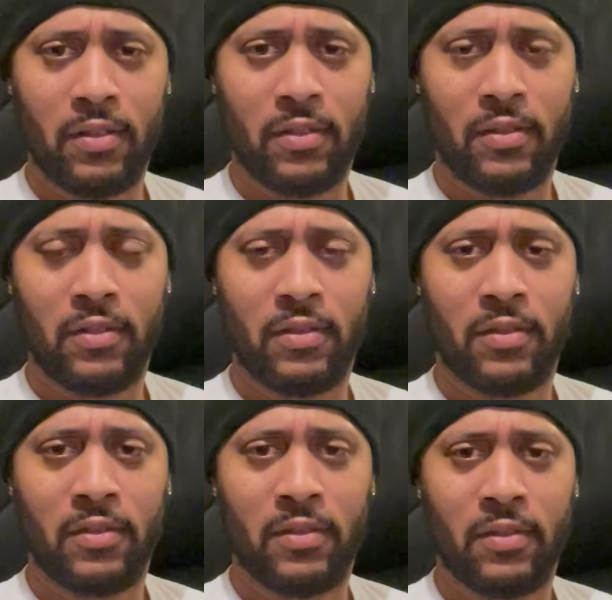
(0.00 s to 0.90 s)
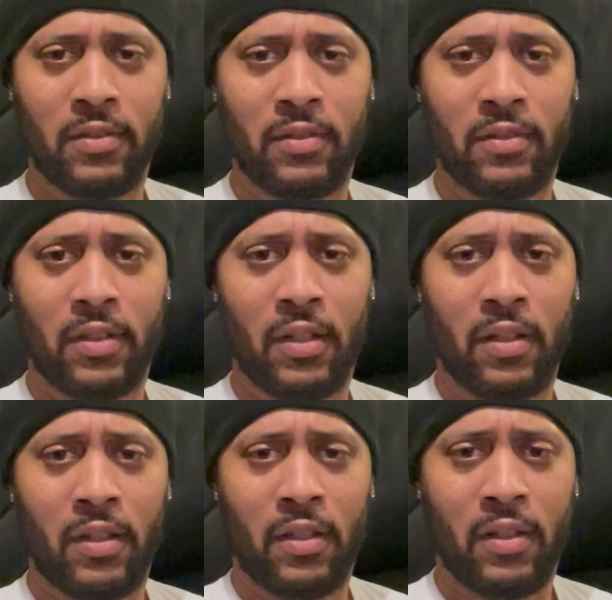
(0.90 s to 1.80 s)

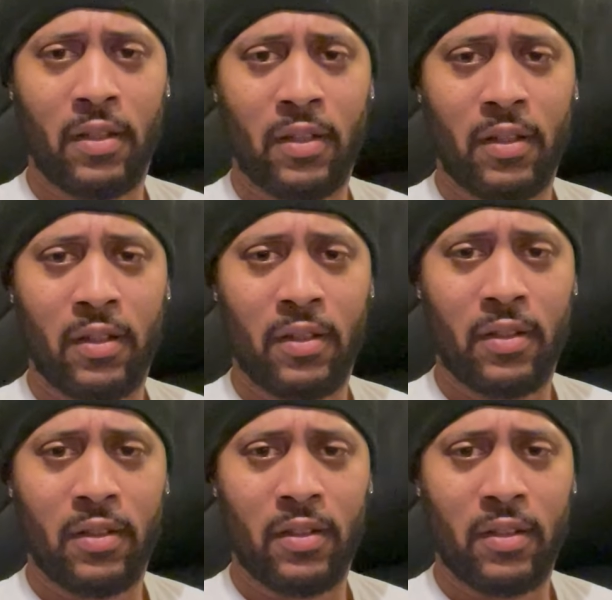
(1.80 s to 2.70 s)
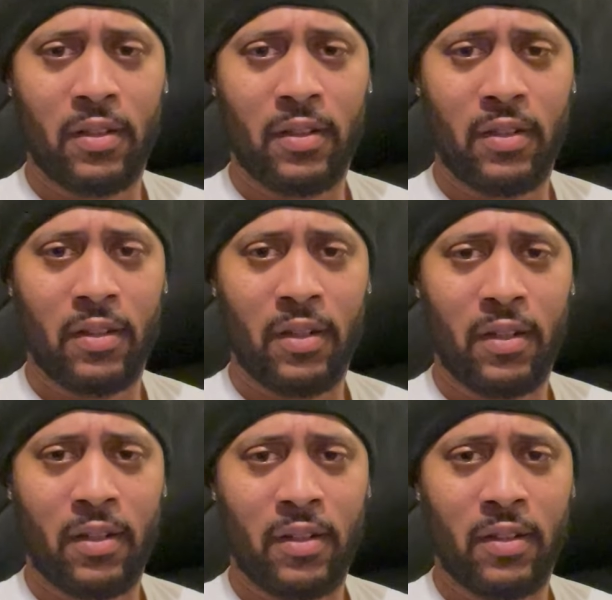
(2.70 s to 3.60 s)

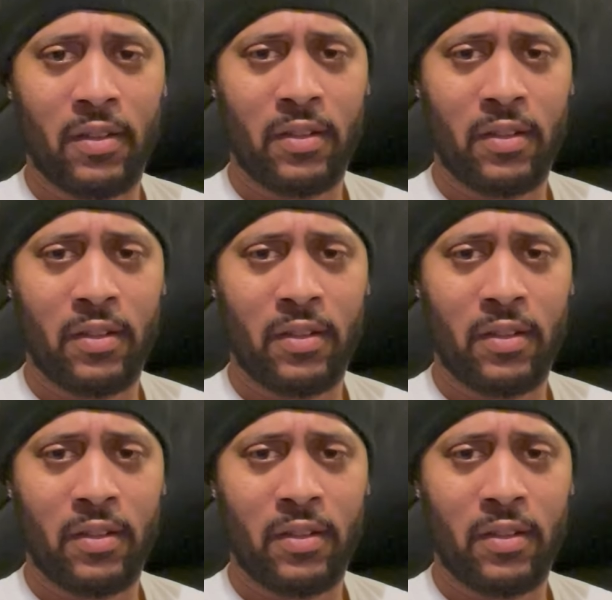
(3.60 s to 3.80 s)
Nobody speaks.